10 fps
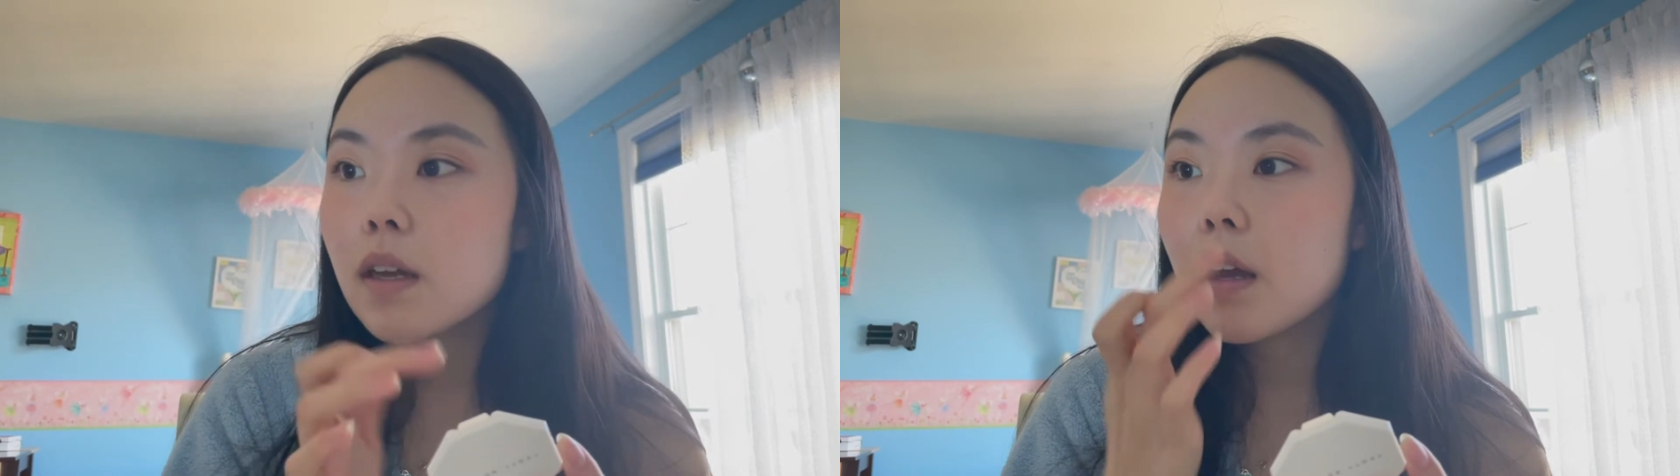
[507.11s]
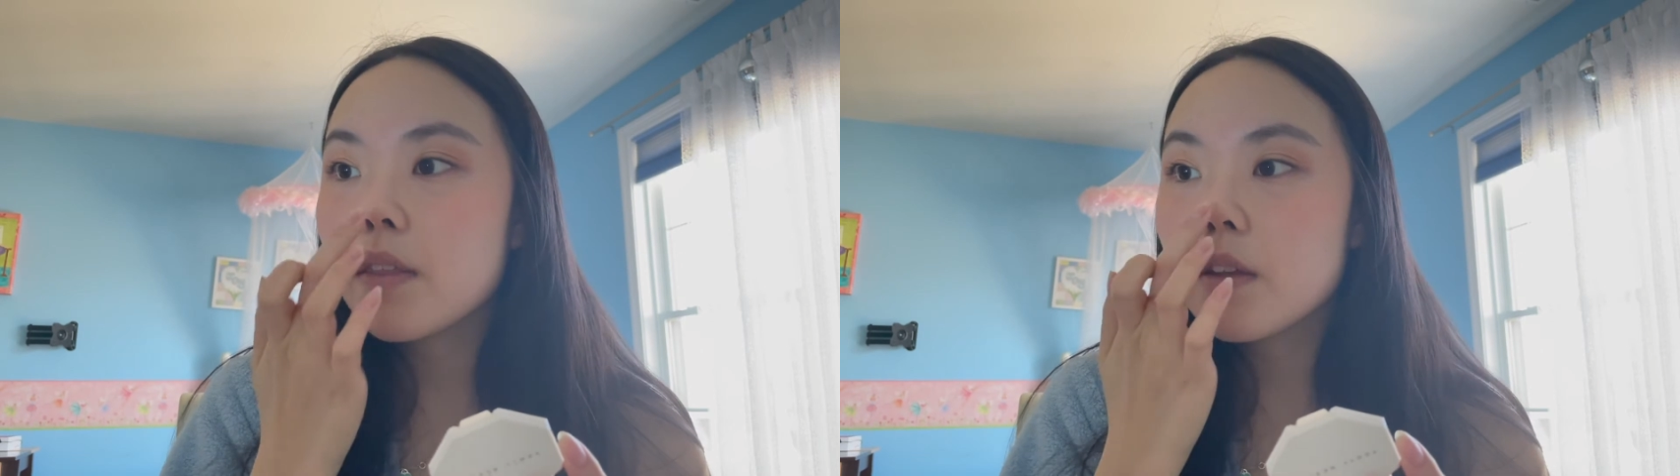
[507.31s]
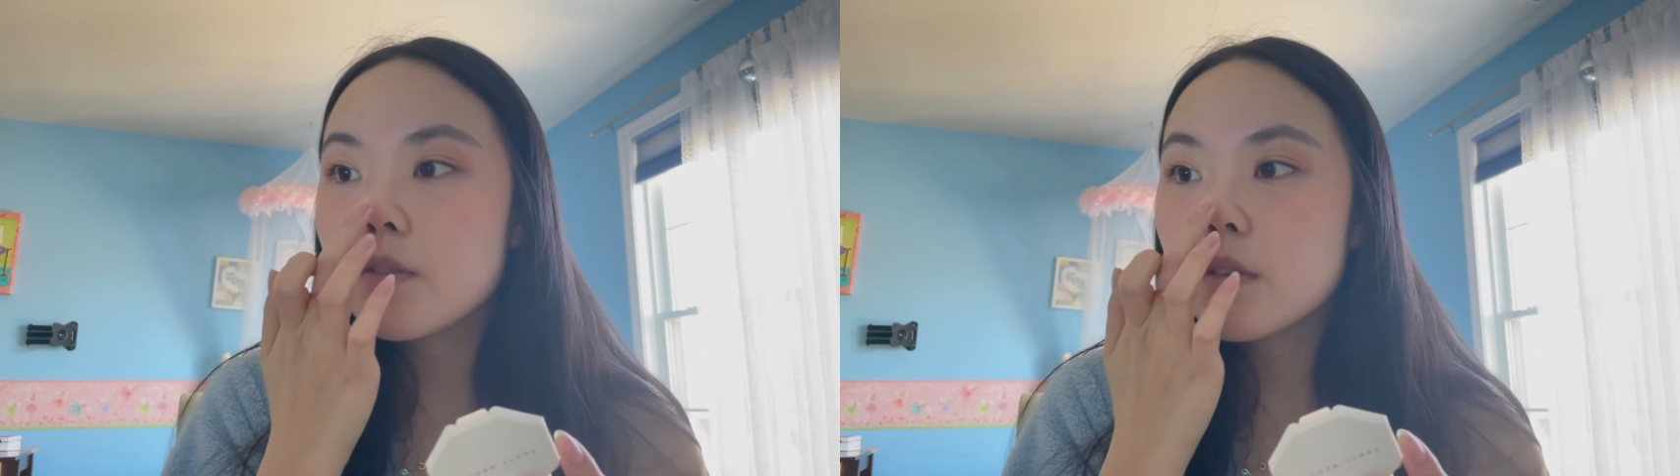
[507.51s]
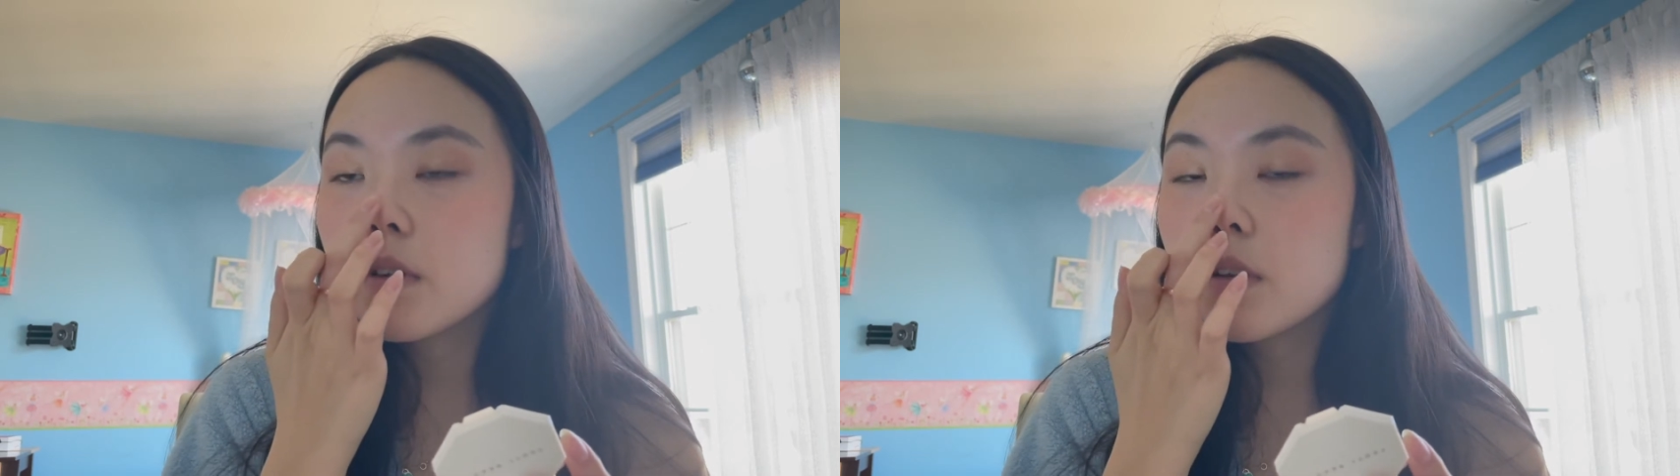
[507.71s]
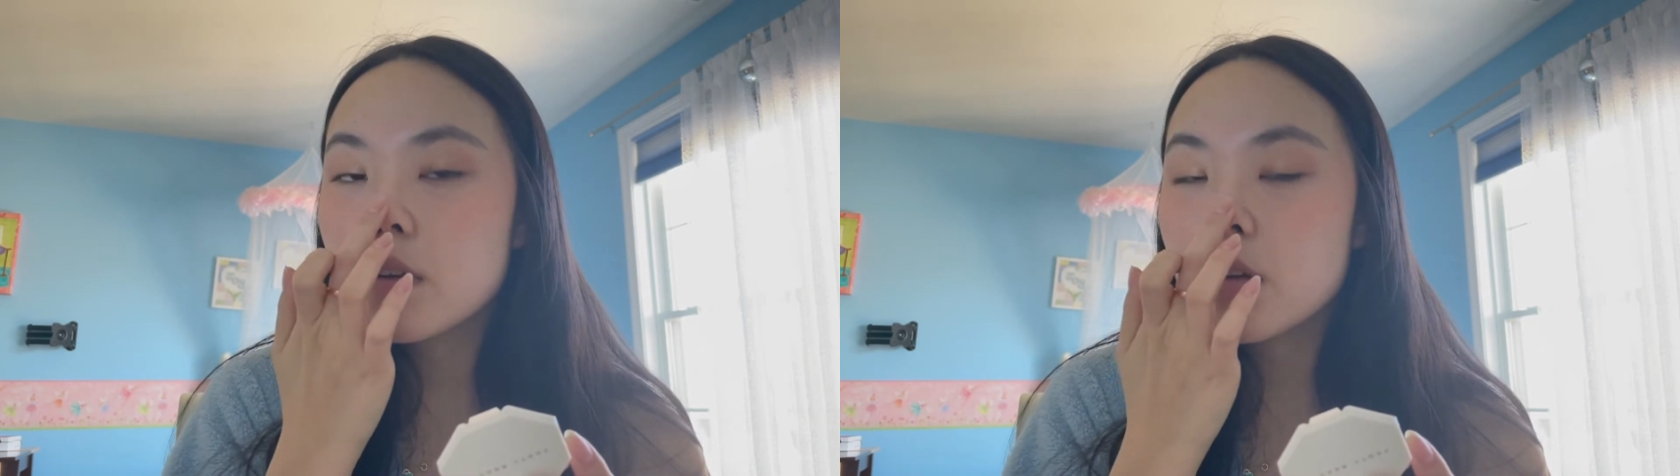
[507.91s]
And then
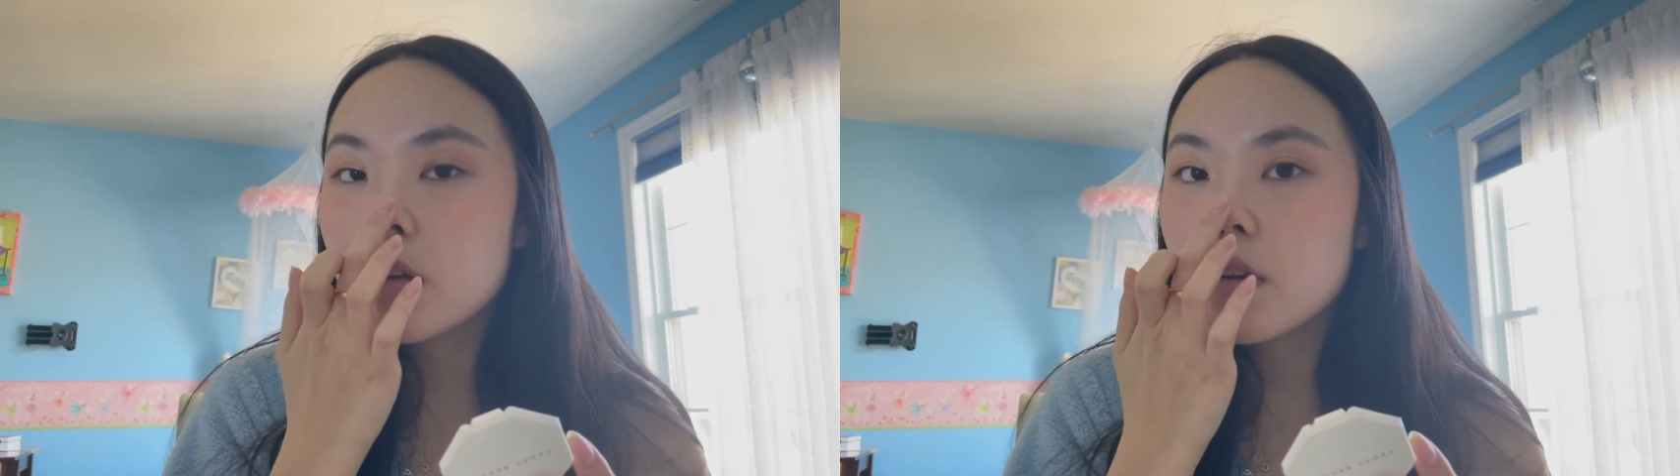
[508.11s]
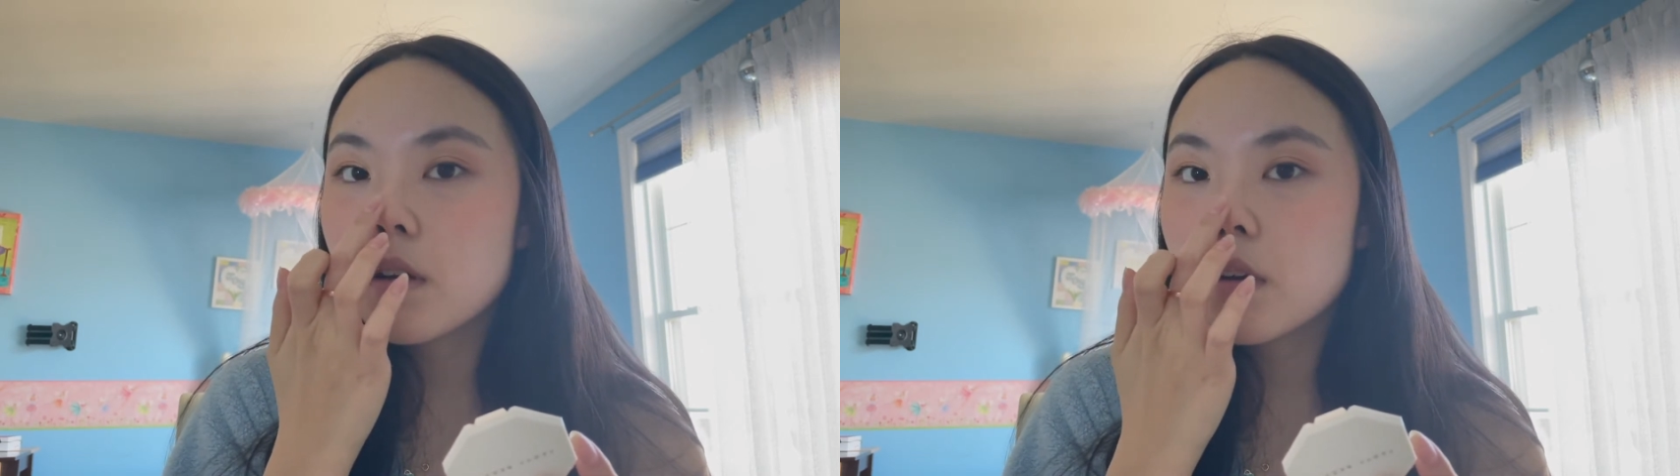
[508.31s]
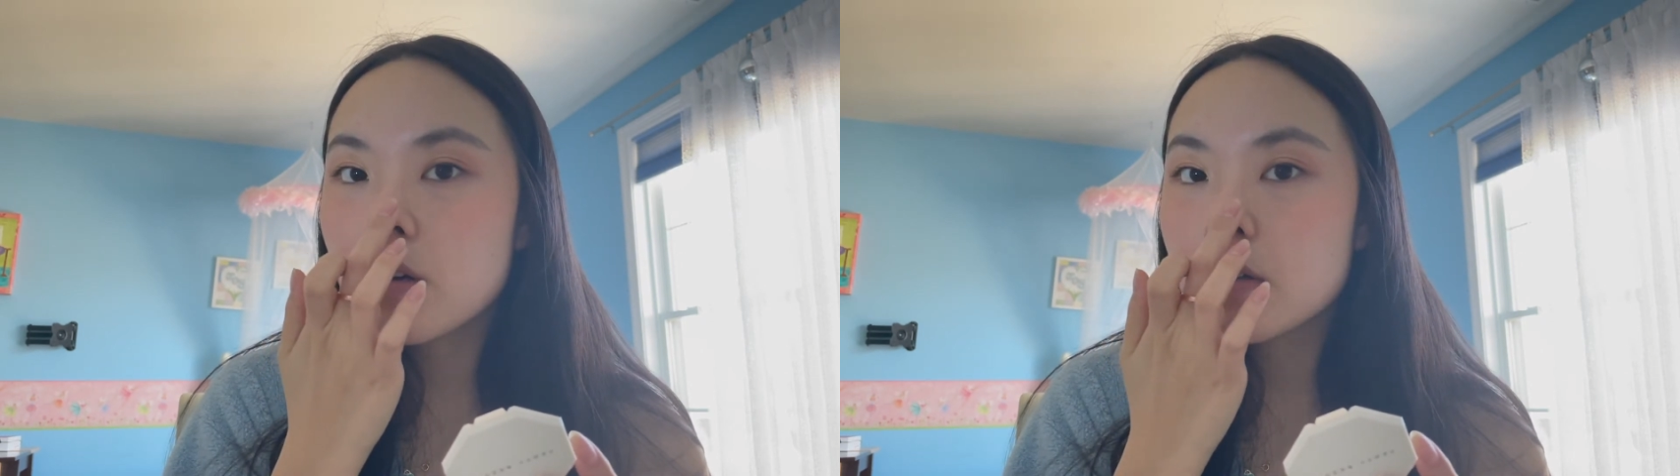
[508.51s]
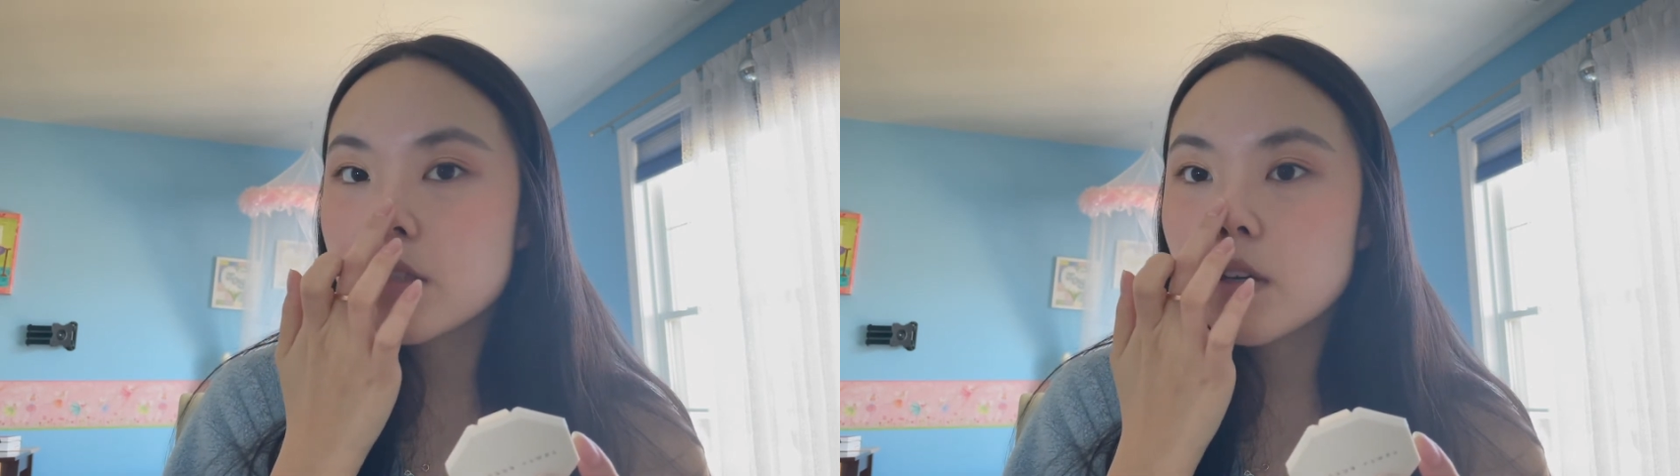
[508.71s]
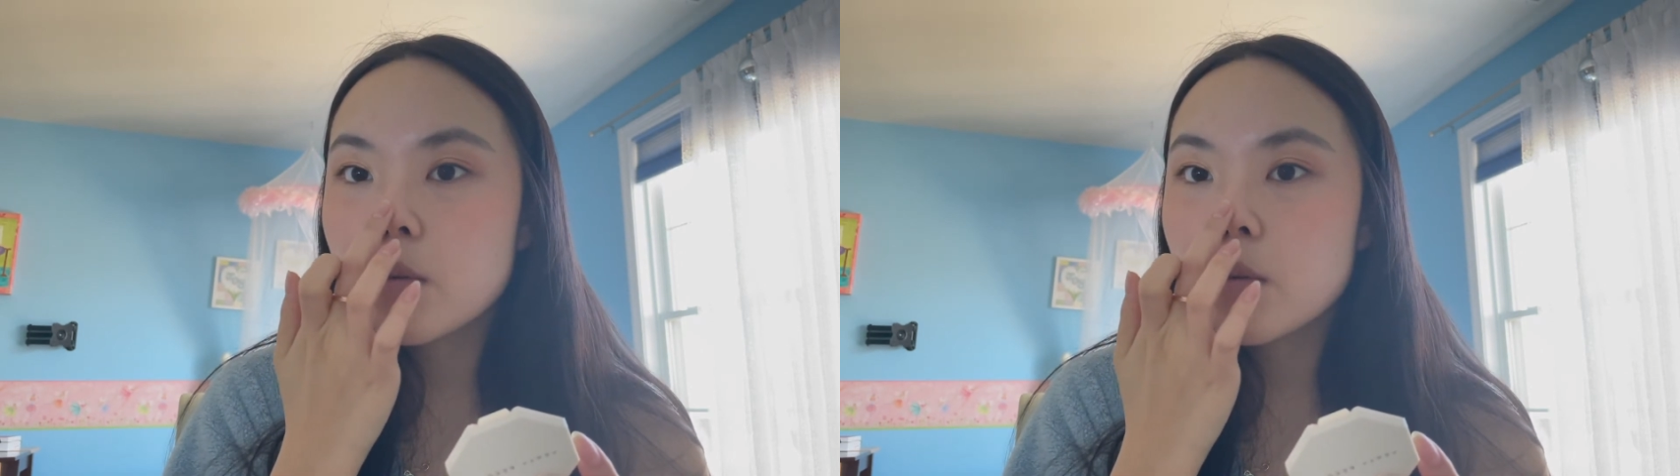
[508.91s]
also